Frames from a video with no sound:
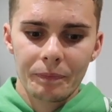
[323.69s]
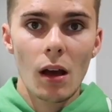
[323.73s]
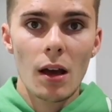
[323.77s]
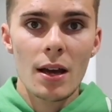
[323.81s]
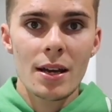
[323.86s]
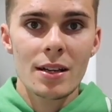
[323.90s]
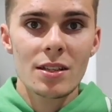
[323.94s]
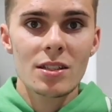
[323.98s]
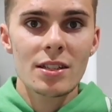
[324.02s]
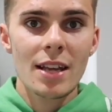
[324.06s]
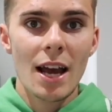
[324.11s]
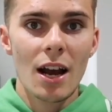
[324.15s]

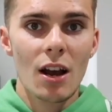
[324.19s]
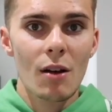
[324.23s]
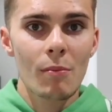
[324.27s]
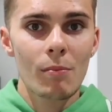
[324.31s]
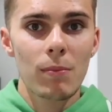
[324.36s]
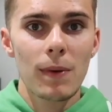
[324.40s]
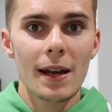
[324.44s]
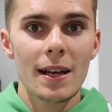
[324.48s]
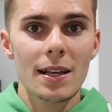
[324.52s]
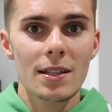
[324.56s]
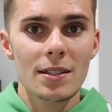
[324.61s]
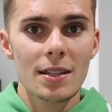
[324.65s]
In second
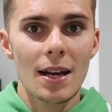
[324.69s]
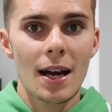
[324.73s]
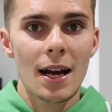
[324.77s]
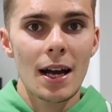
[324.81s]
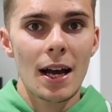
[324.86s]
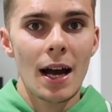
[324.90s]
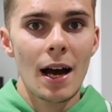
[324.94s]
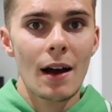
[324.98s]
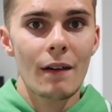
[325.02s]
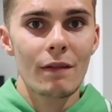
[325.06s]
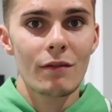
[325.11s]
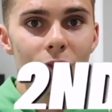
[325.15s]
place I
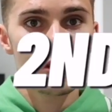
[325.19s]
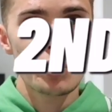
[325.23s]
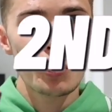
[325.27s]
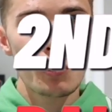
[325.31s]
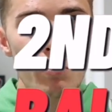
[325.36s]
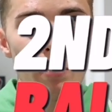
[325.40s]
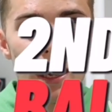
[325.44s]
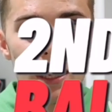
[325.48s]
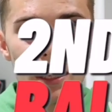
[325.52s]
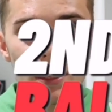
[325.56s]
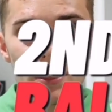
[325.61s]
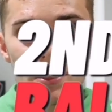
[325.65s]
have New
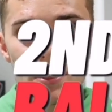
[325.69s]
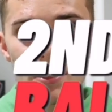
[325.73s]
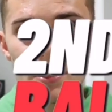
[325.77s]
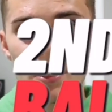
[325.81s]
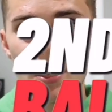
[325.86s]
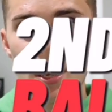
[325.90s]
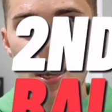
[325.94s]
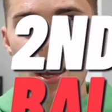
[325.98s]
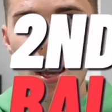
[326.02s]
Balance